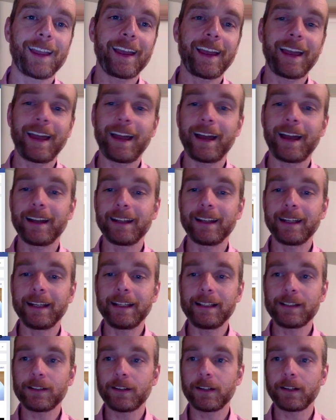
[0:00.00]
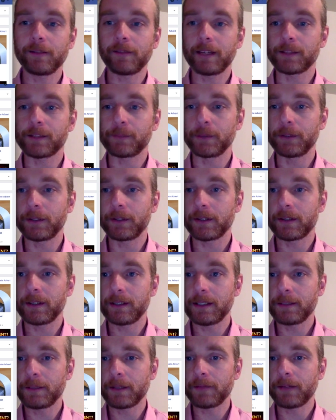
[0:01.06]
And inside Facebook, this
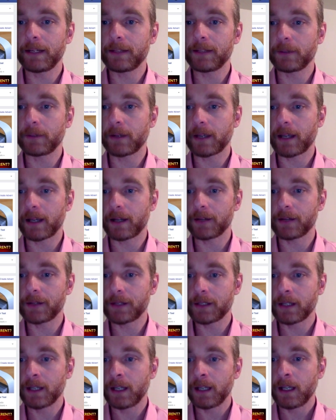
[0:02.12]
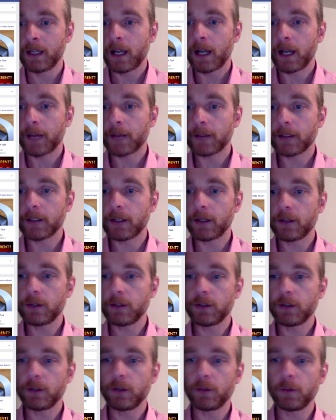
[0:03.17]
is my Facebook account, I'm going to go
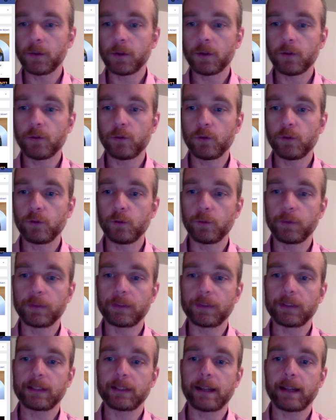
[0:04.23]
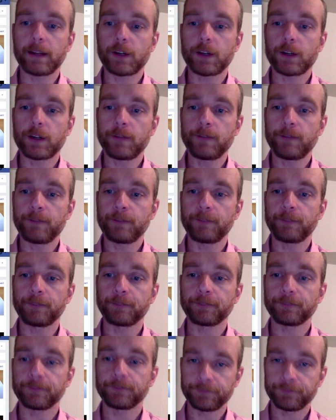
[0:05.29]
to the groups section.
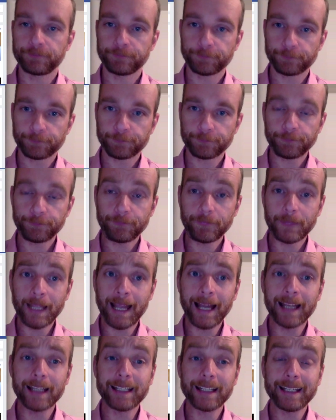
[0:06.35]
And